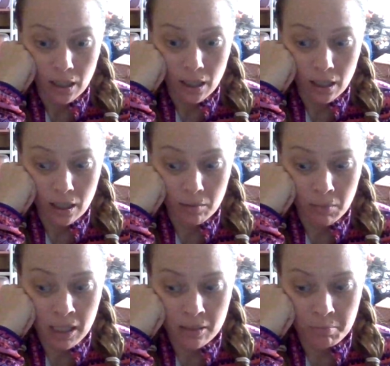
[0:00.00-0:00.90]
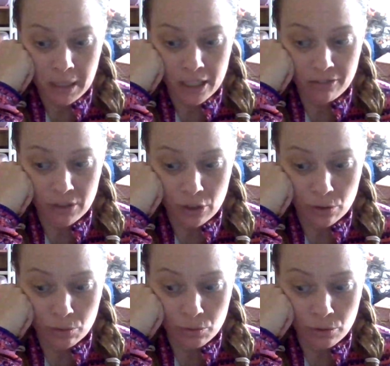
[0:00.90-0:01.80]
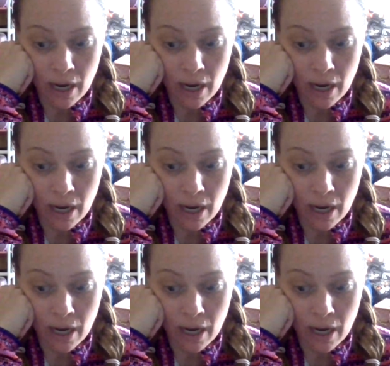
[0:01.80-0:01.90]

Um, but if you do